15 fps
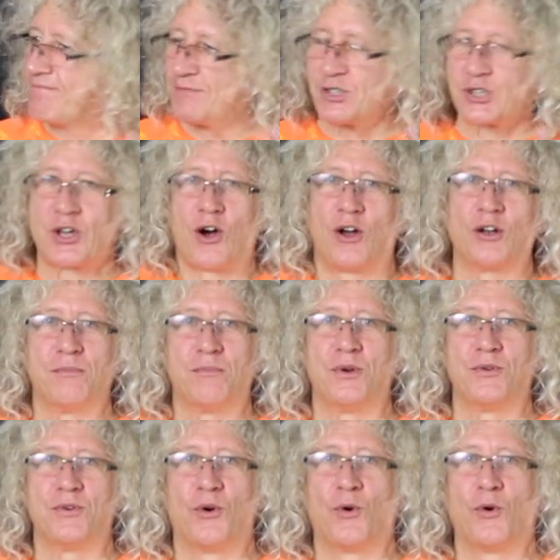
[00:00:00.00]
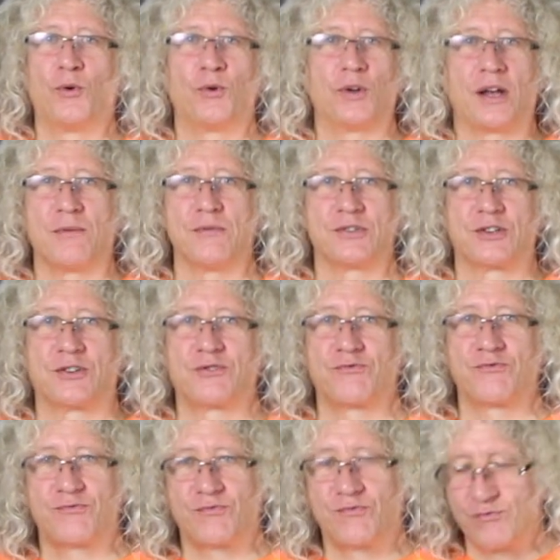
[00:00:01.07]
Scarlet Moon Hall. It was a
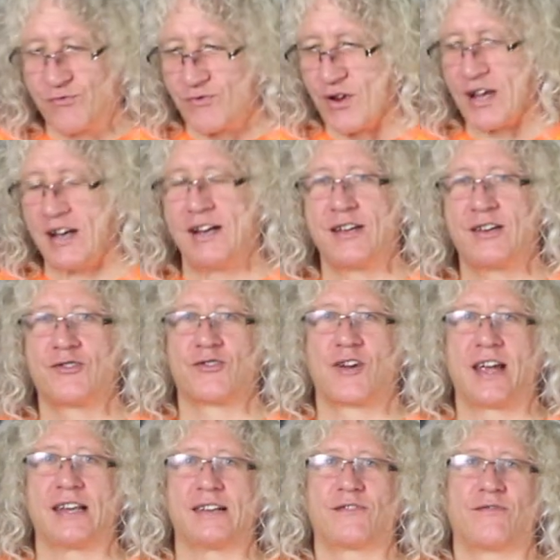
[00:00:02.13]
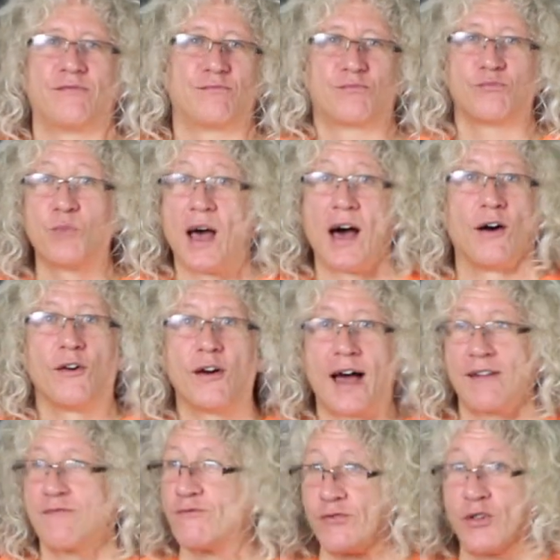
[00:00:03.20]
really great, well,
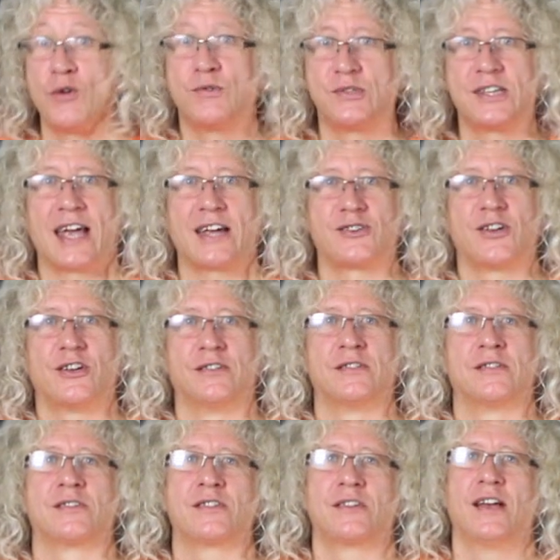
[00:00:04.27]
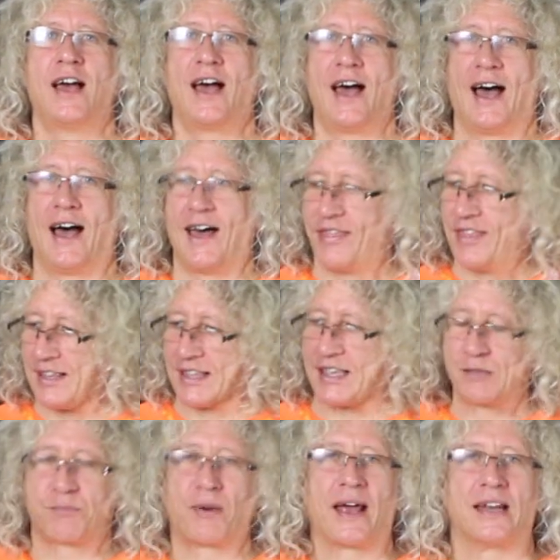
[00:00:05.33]
few sessions that
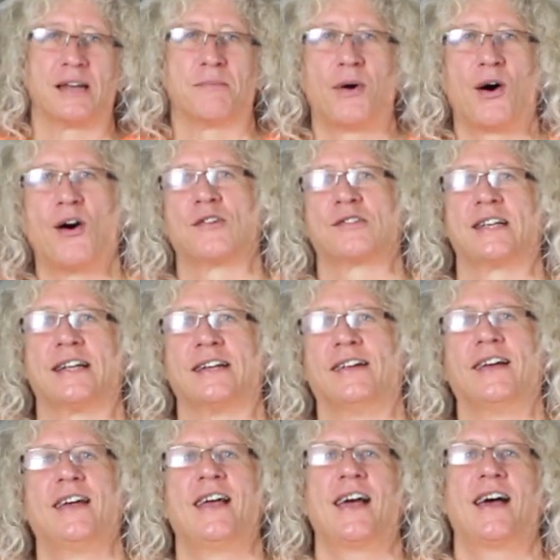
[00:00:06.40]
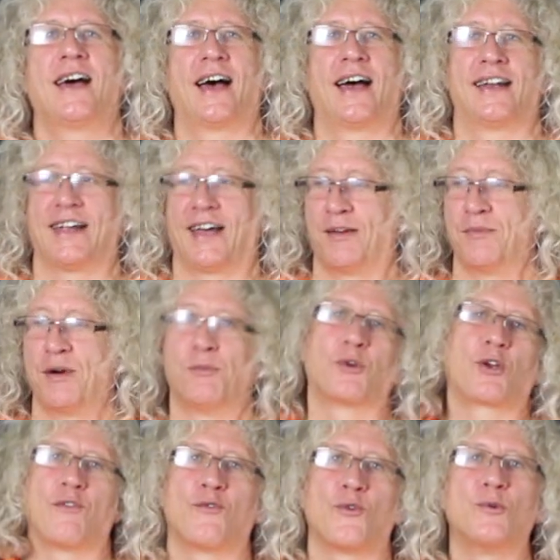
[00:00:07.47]
this played a part in, and I'm
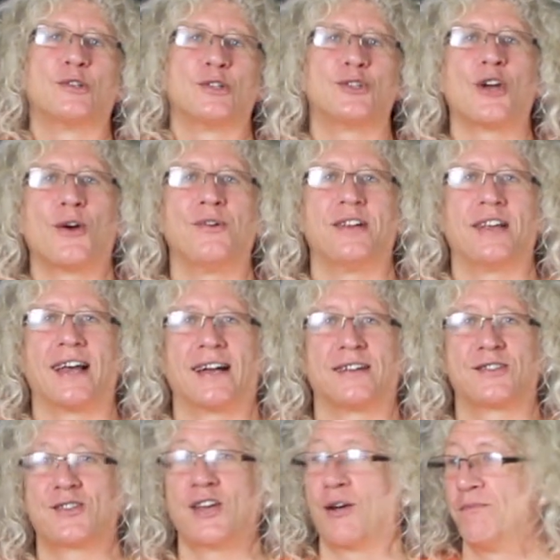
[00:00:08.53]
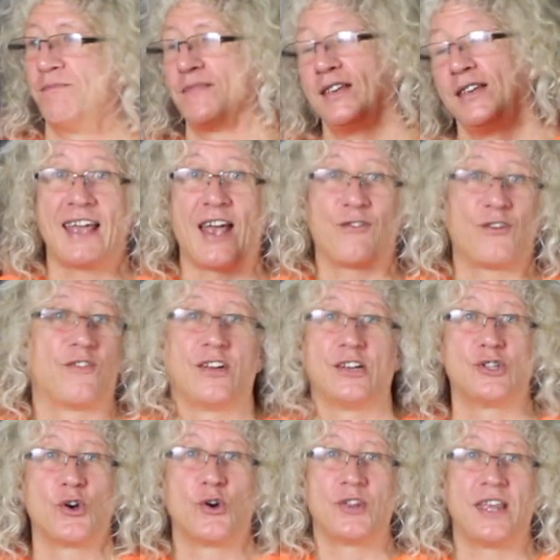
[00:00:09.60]
looking forward to showing you that. So if you've
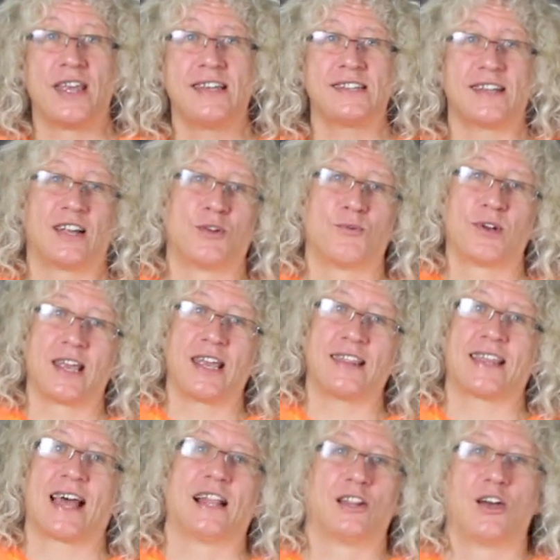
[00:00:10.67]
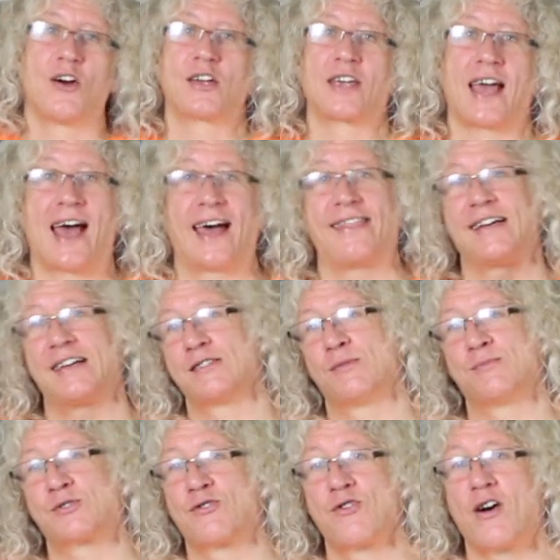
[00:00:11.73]
enjoyed these and you want to hit that like and that
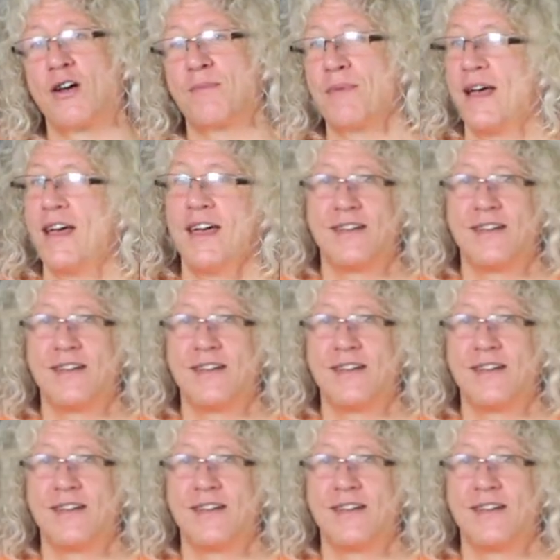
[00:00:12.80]
subscribe,